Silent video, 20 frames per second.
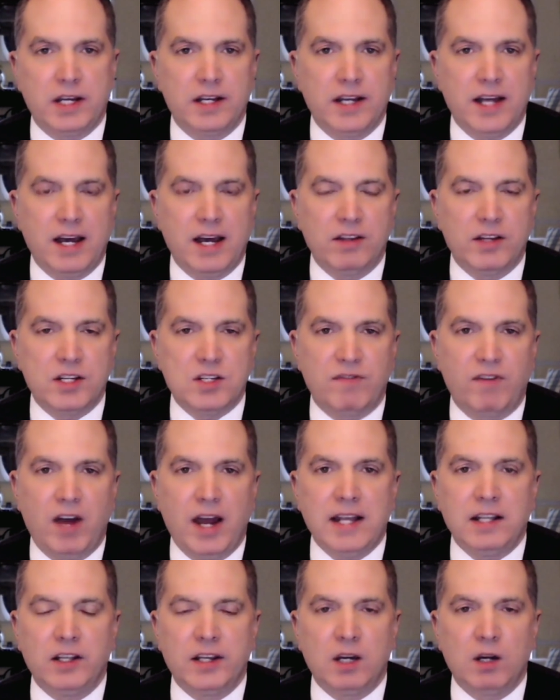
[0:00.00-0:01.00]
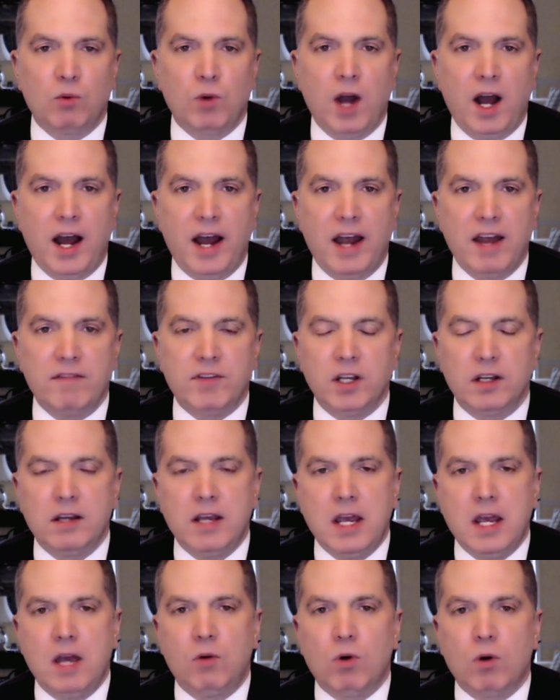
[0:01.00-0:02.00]
And now that's finally arrived. And
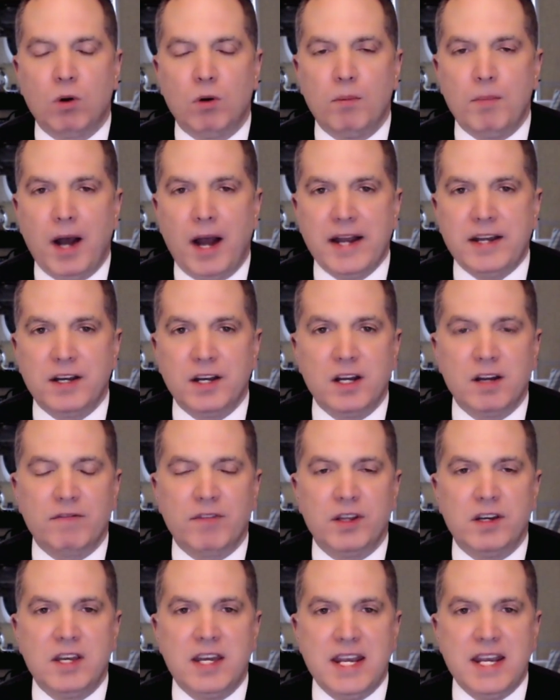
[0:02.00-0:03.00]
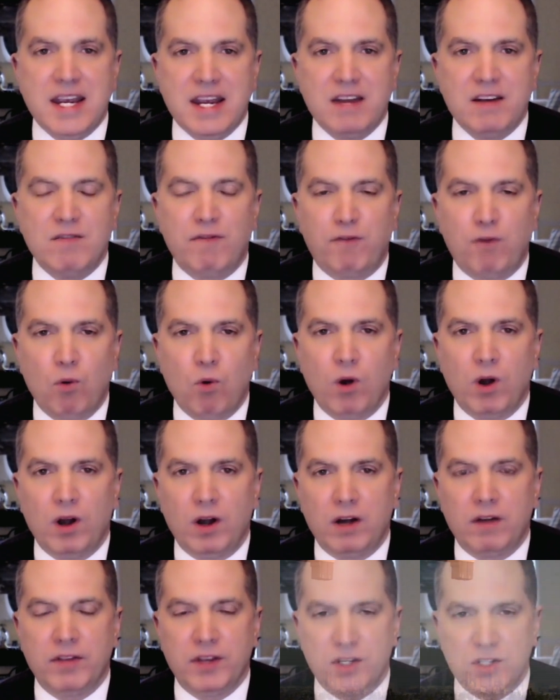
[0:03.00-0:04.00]
we're reminded of the need
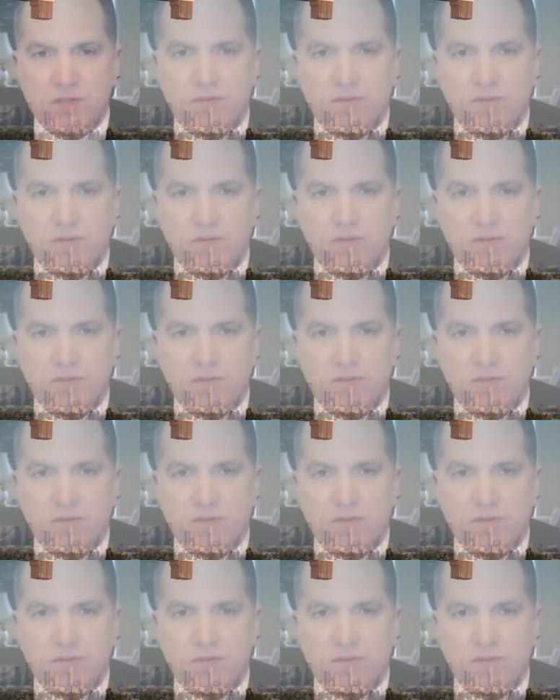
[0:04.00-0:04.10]
for